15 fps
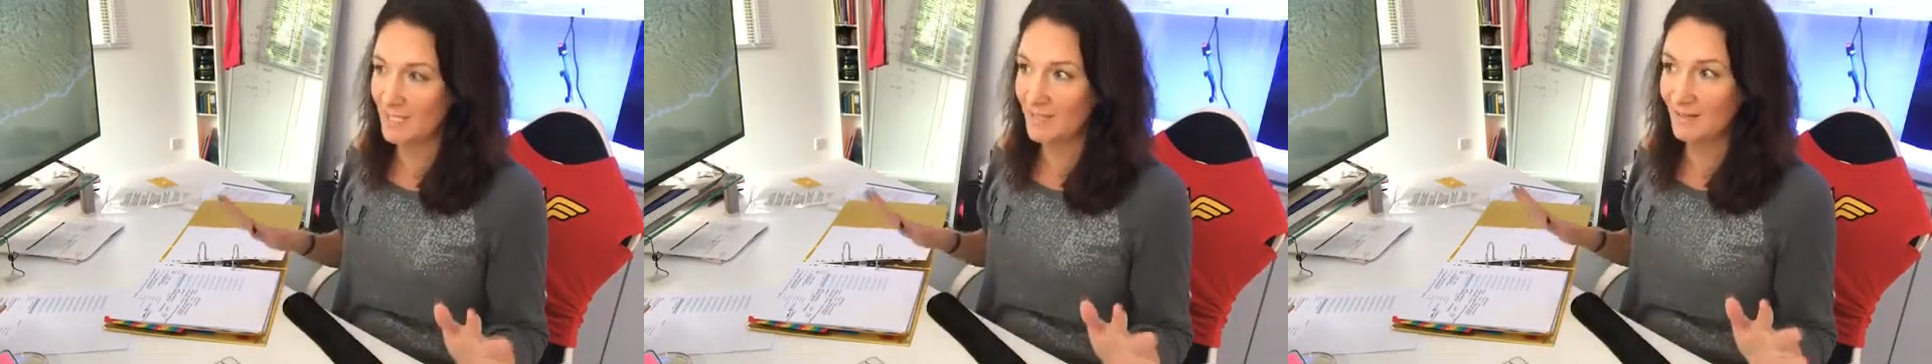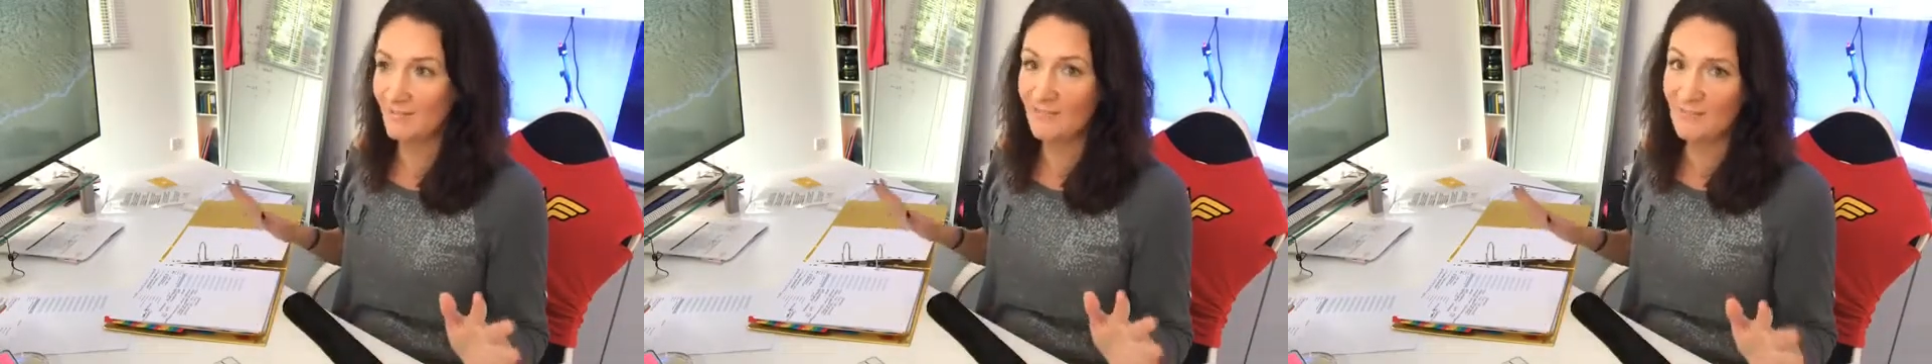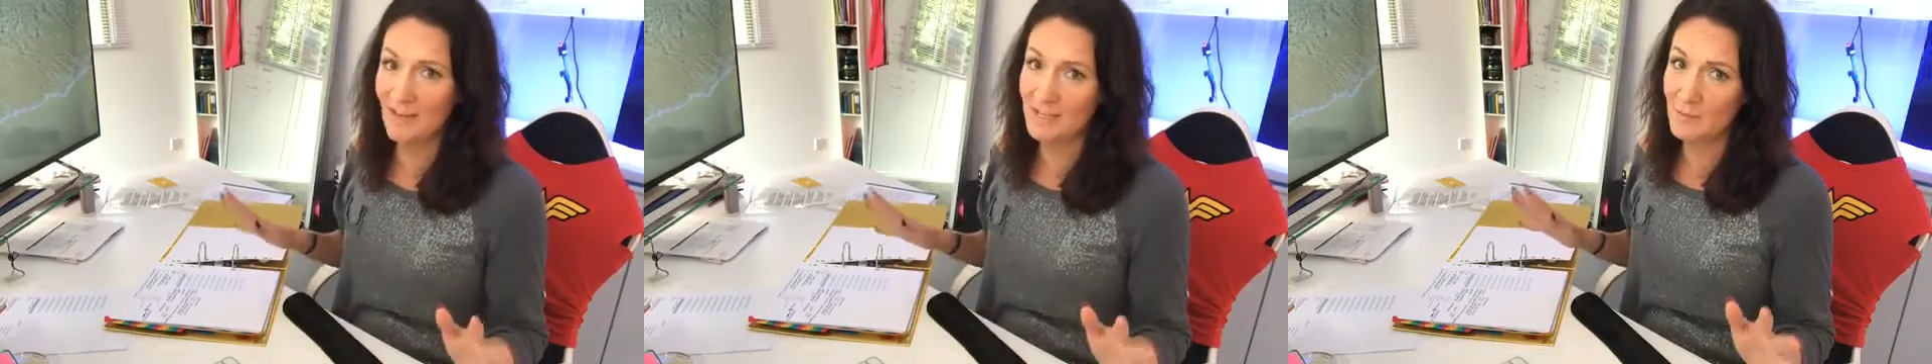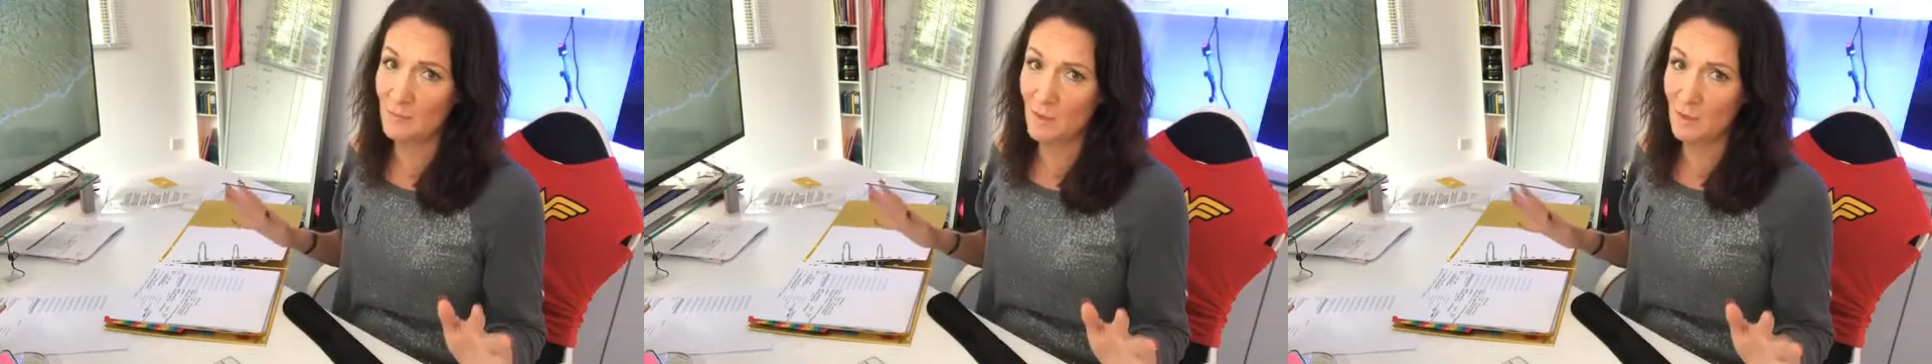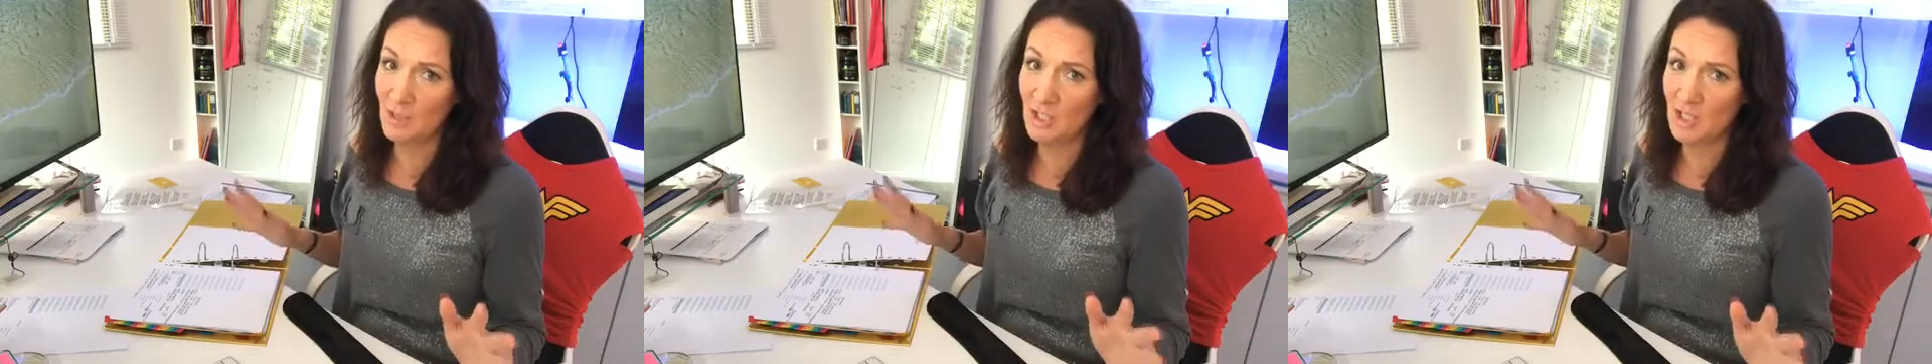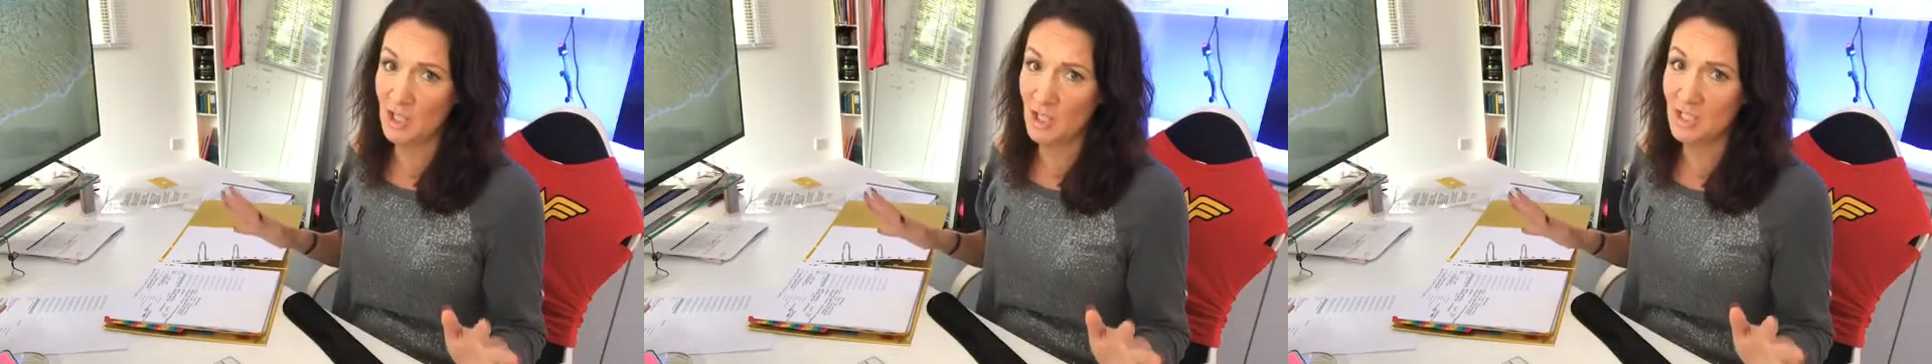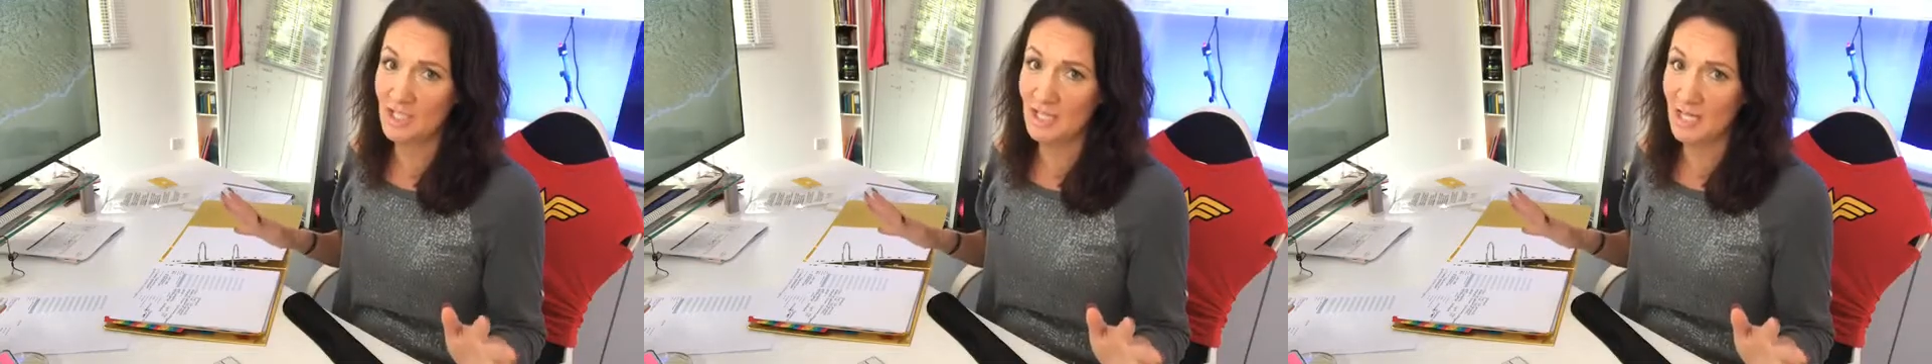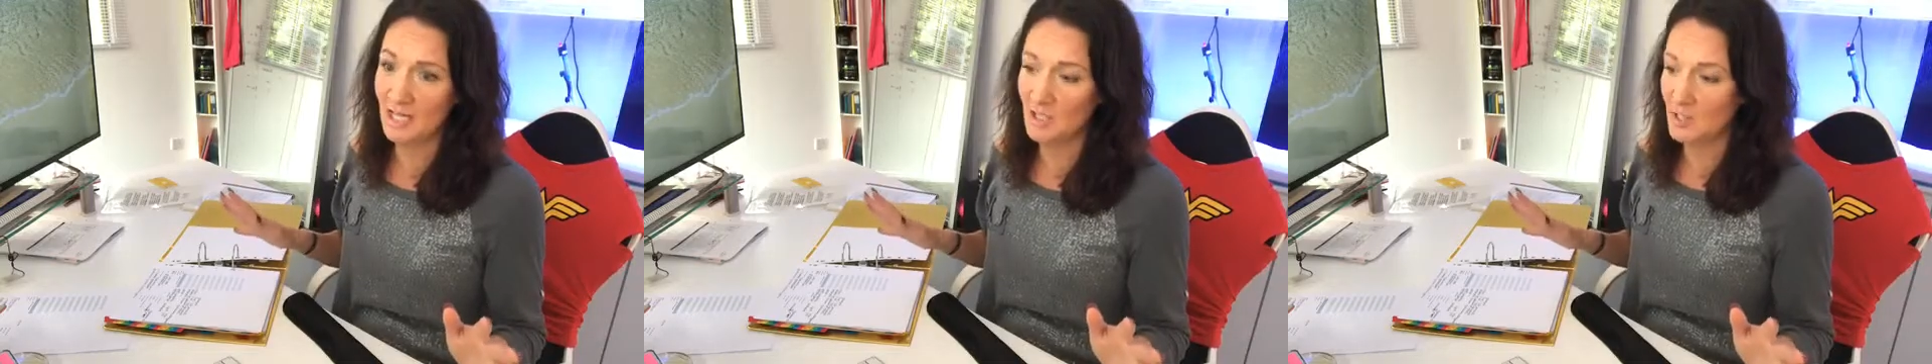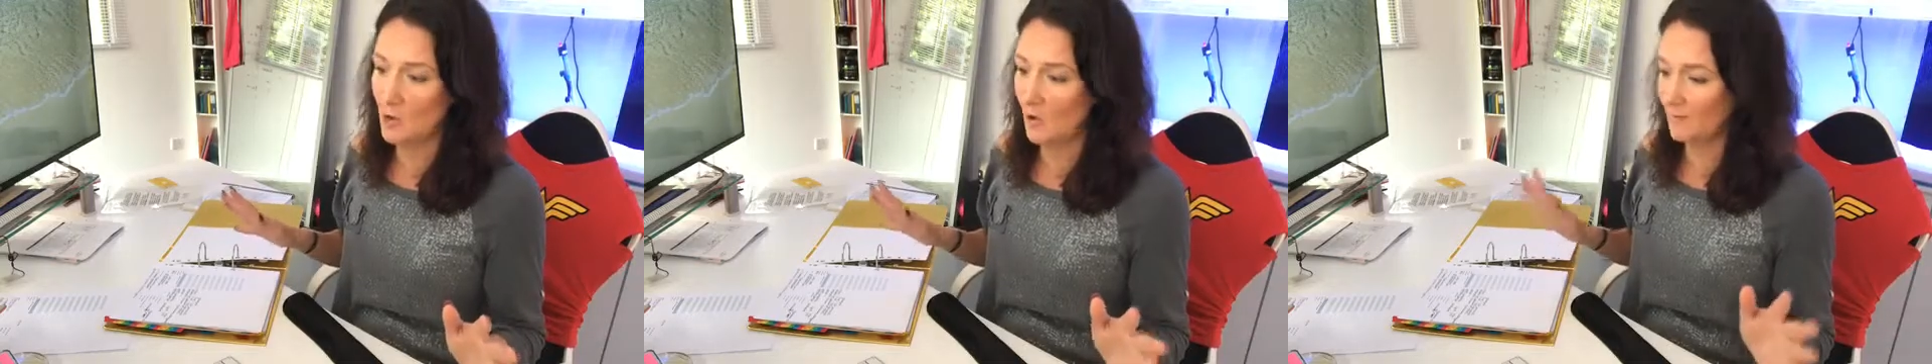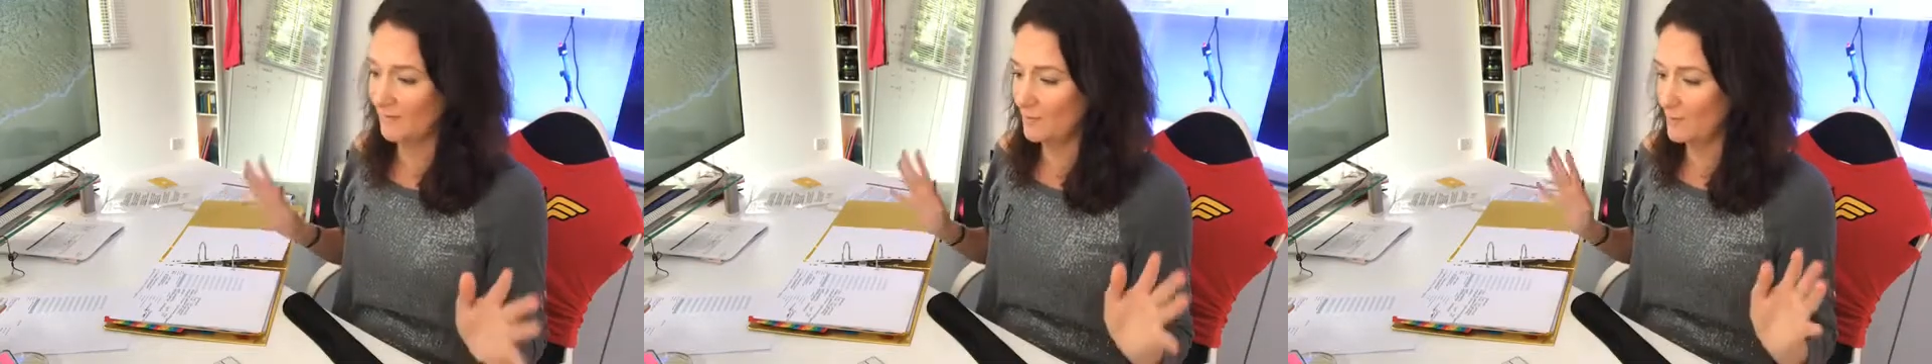Like Facebook had just kicked
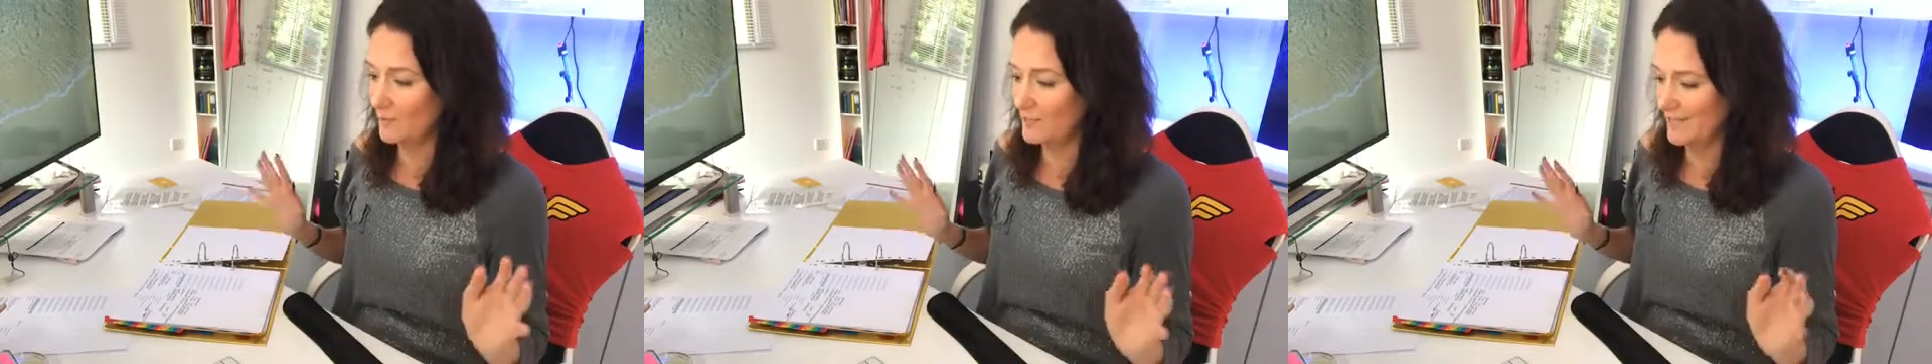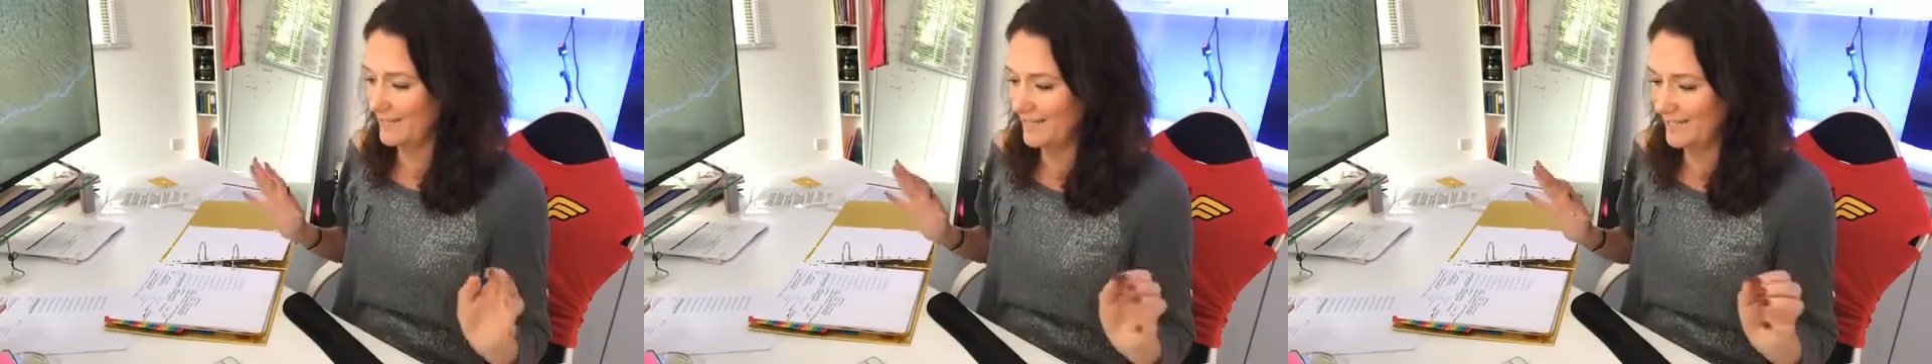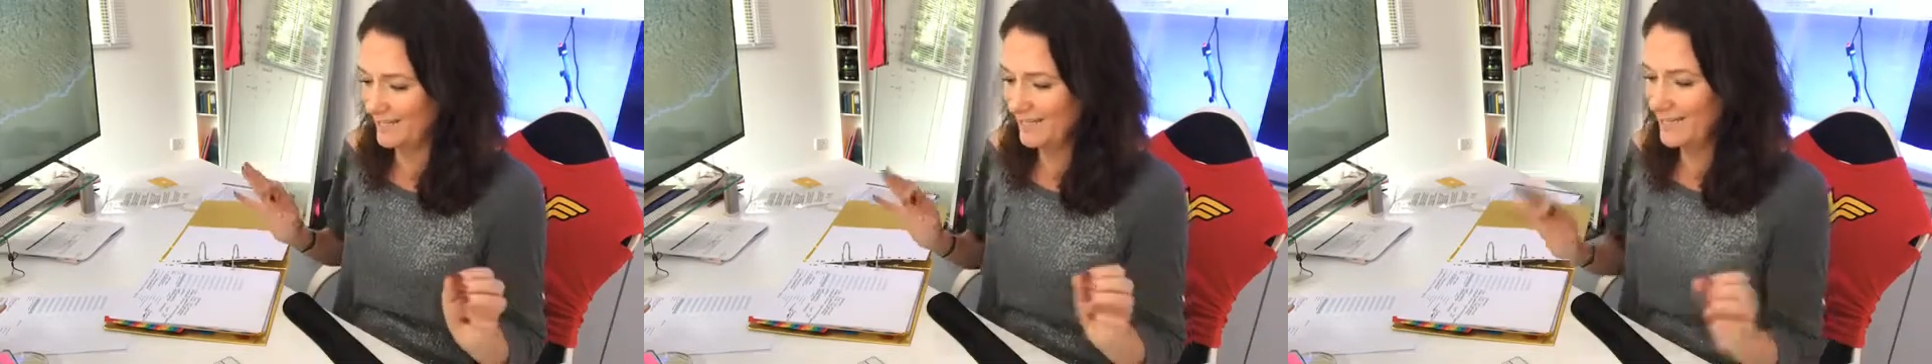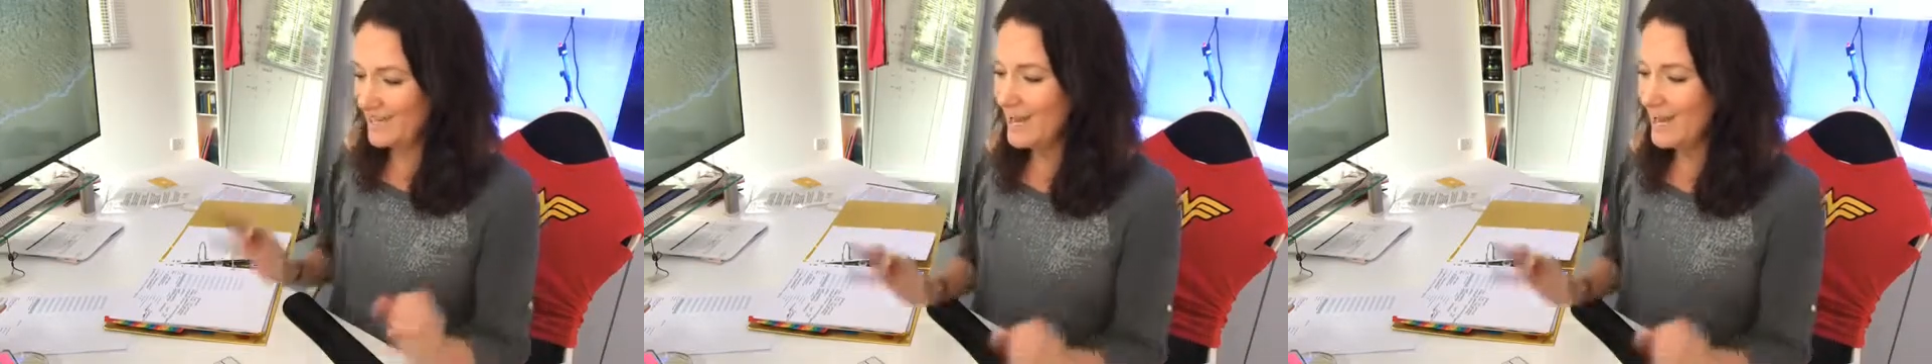off. It was like